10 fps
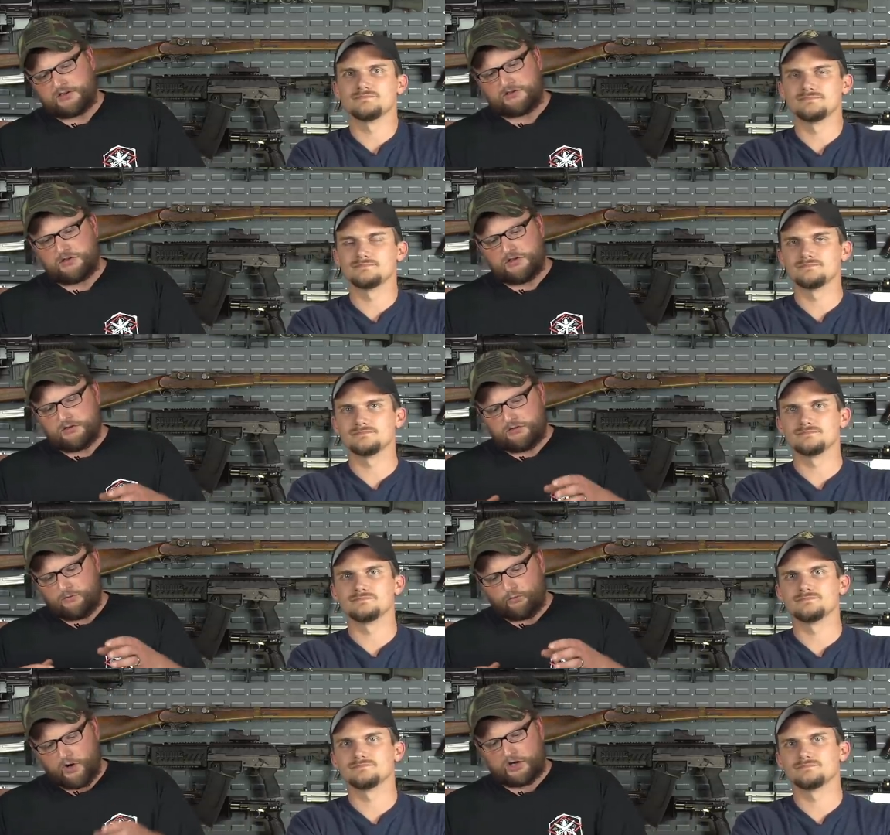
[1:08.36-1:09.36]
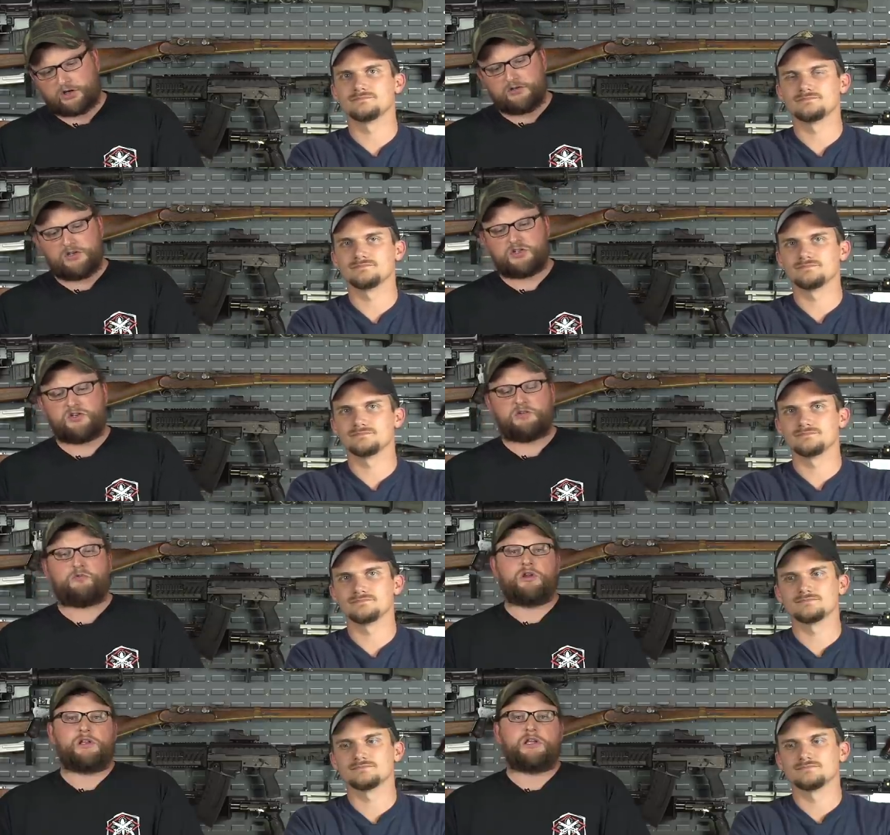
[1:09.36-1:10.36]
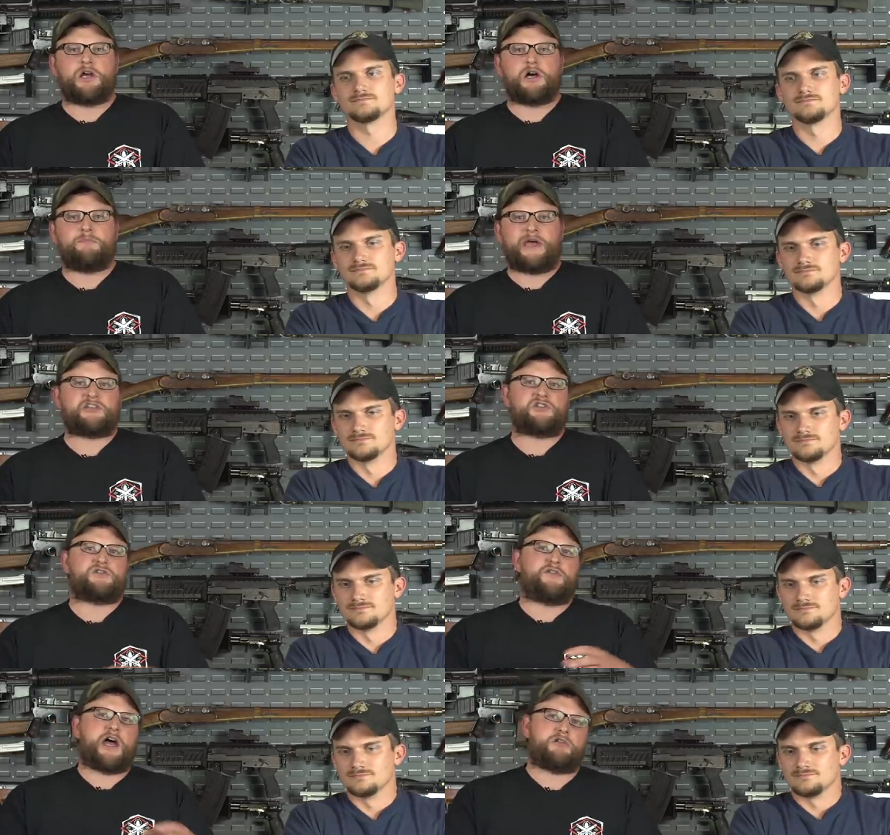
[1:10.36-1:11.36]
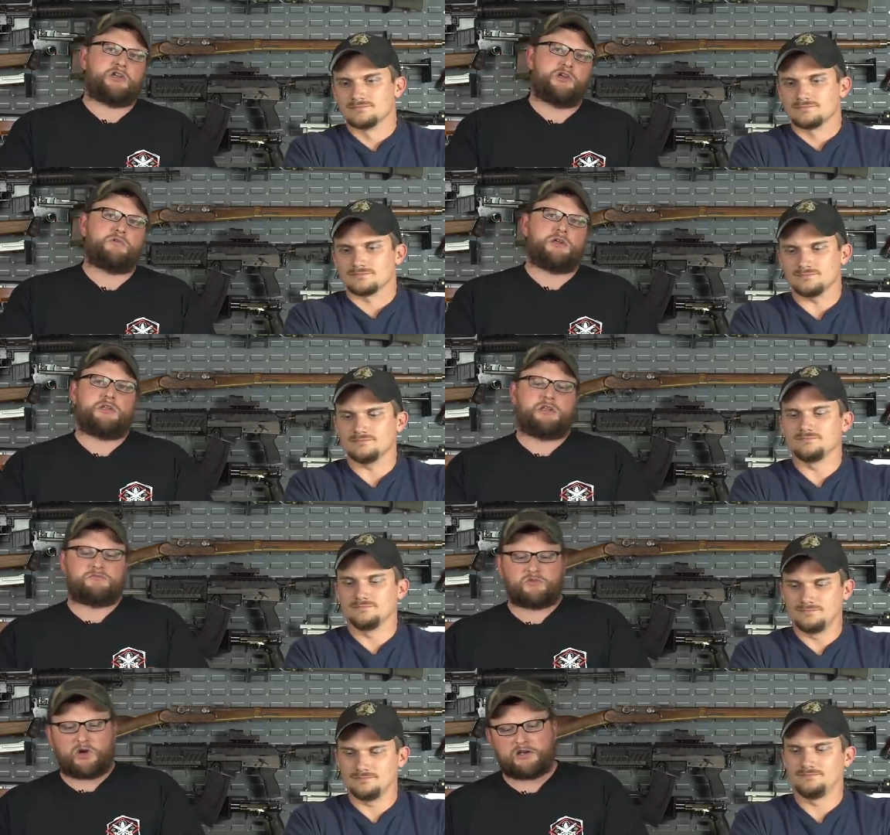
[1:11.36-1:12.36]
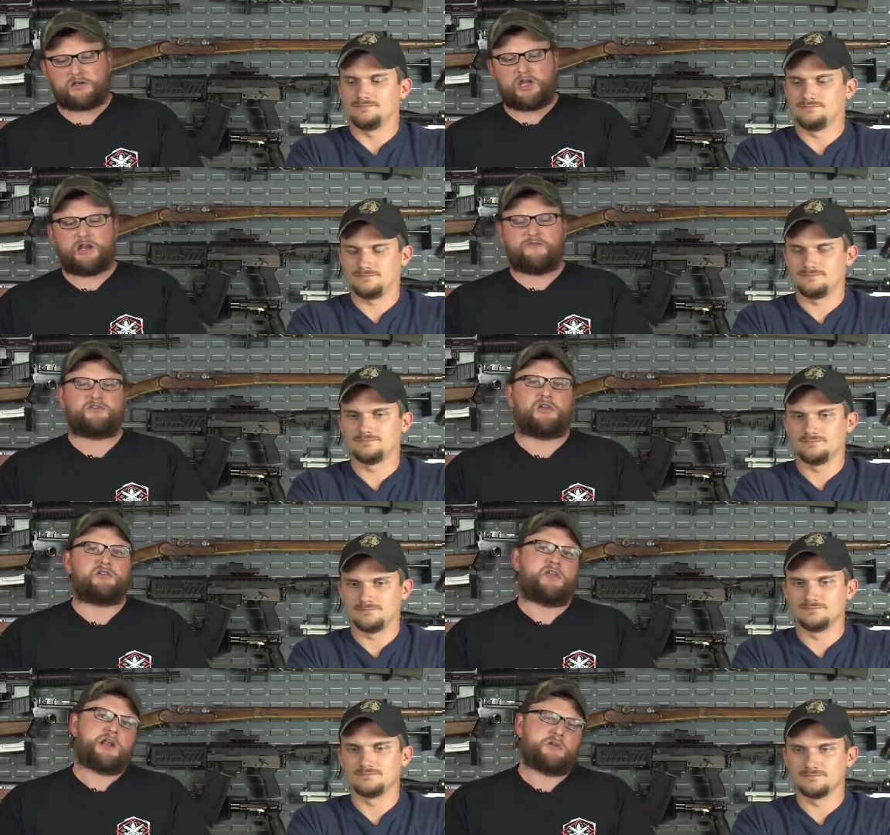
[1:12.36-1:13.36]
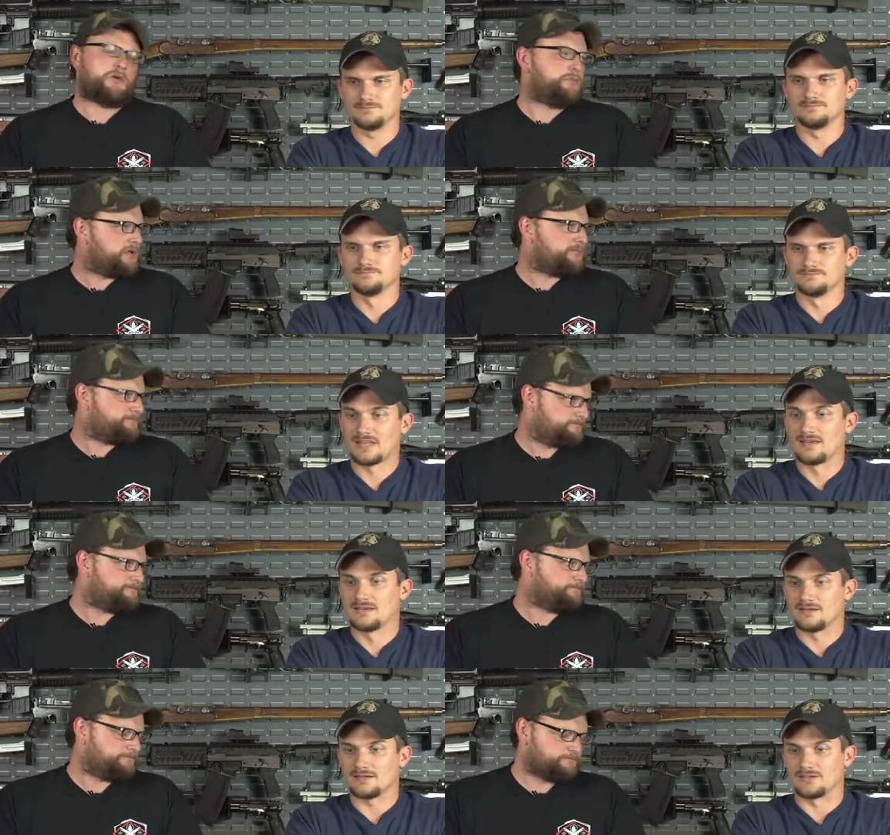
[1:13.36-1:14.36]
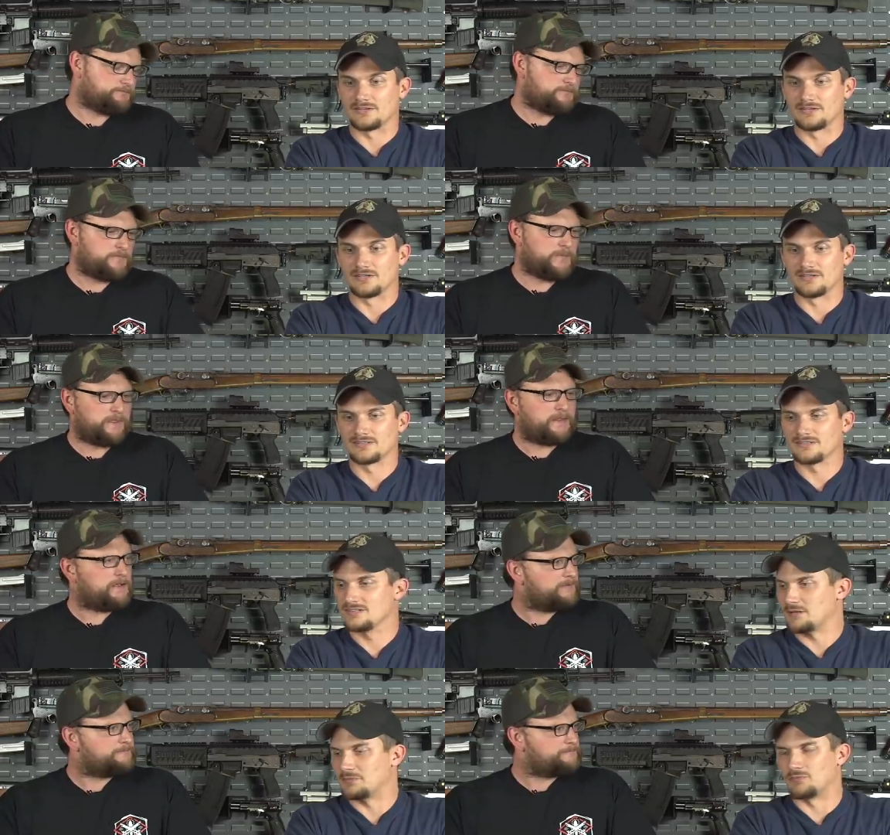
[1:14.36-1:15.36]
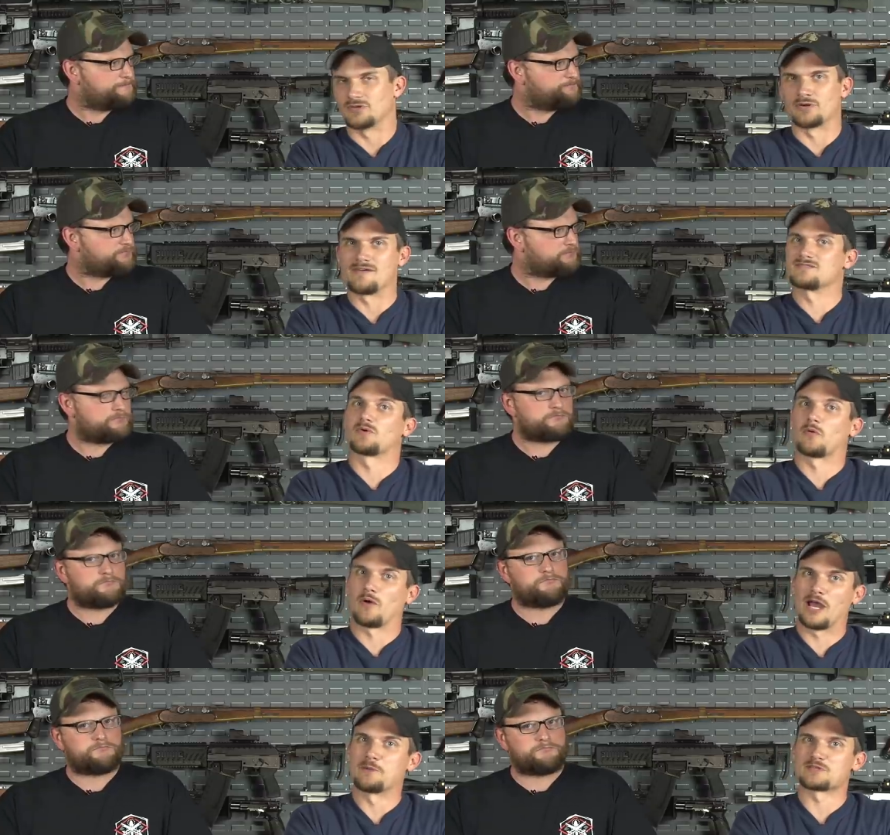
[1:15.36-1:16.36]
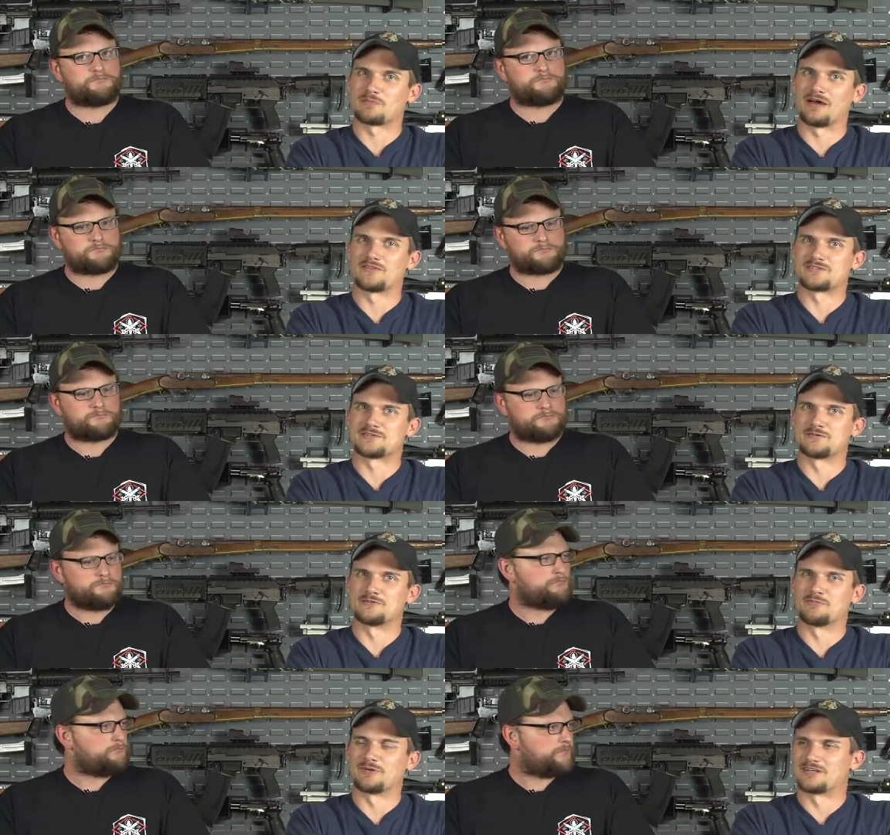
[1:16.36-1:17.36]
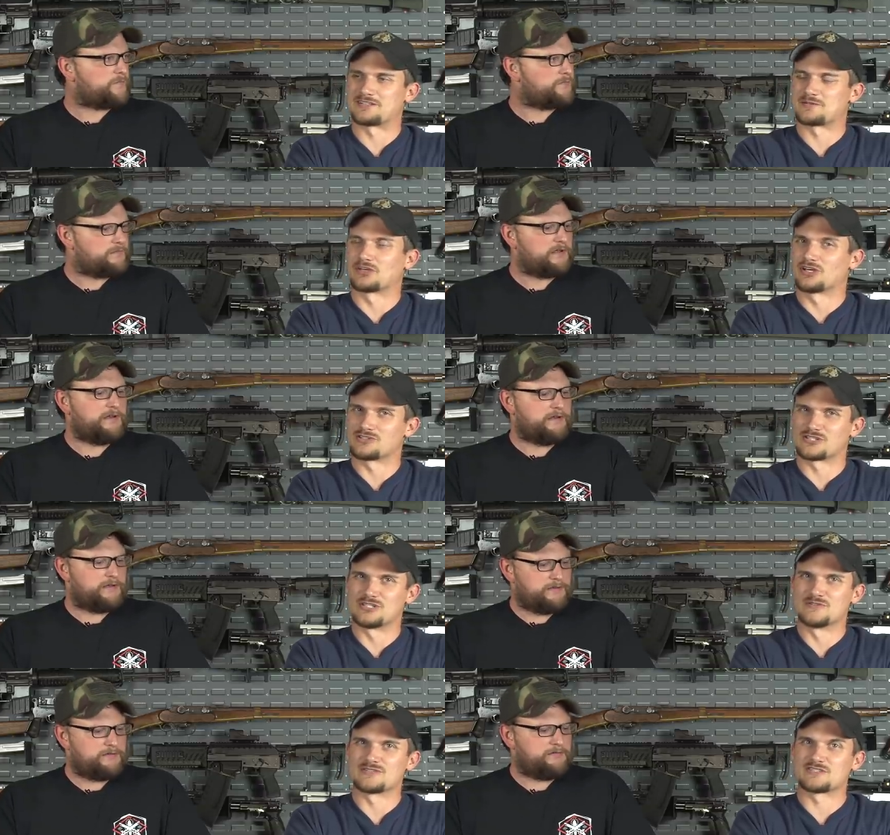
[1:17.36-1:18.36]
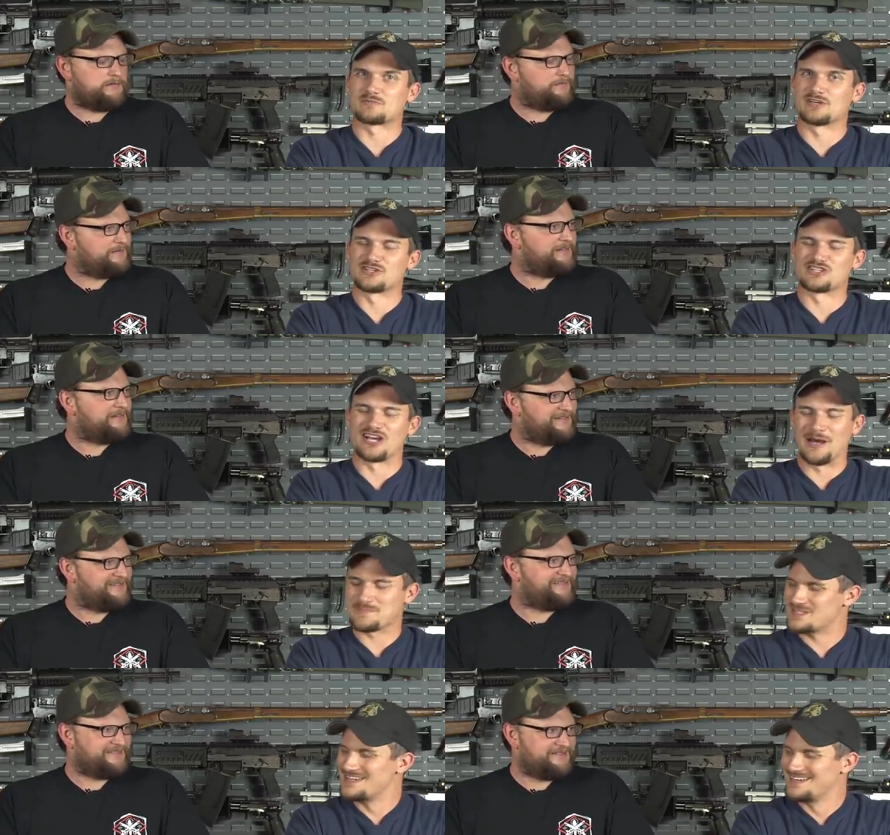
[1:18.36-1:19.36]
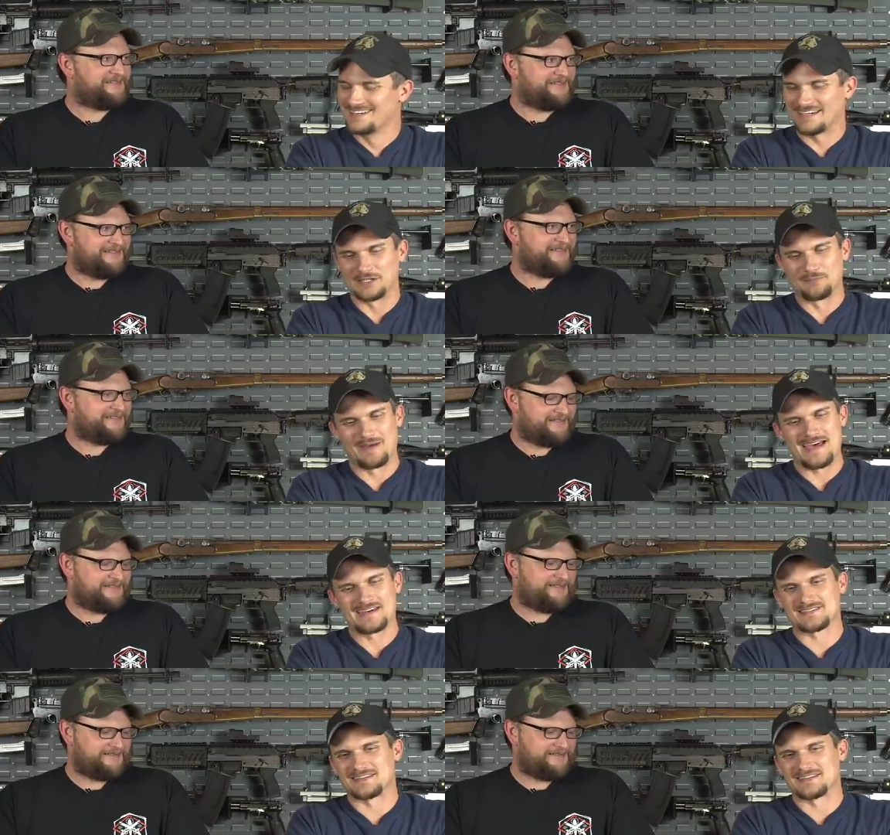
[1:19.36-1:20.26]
Speaker 1: it, where condition really uh, matches value, and, and trying to kind of assess that a little bit.
Speaker 2: Indeed. I mean, we do have some gripes about this too. We've been at some gun shows and some gun shops in the past,